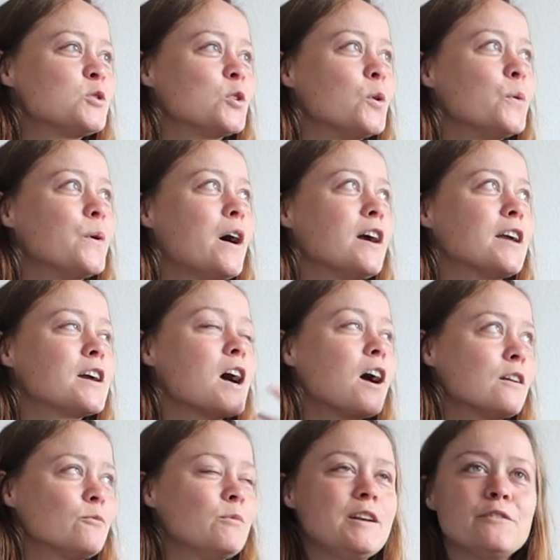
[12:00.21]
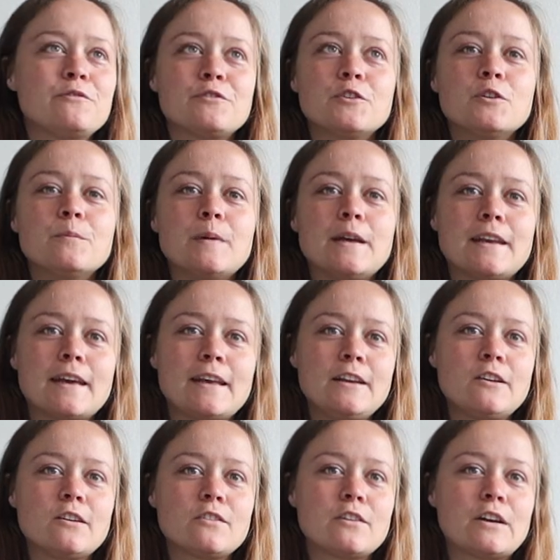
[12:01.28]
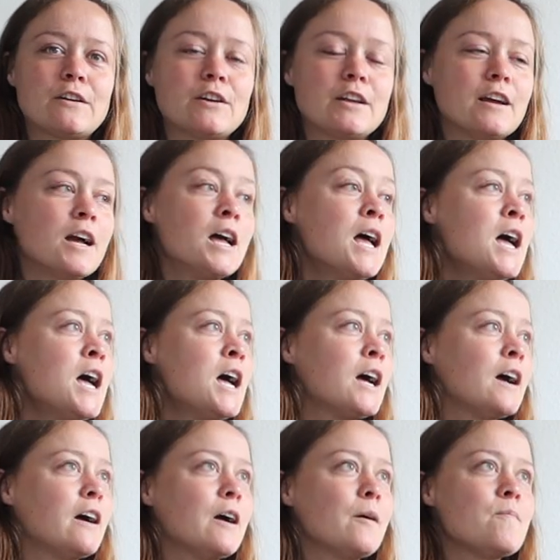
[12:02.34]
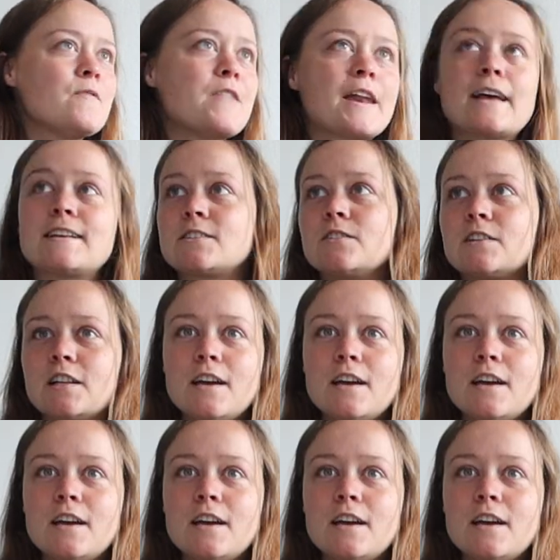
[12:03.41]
so I can't really film in any other area that has good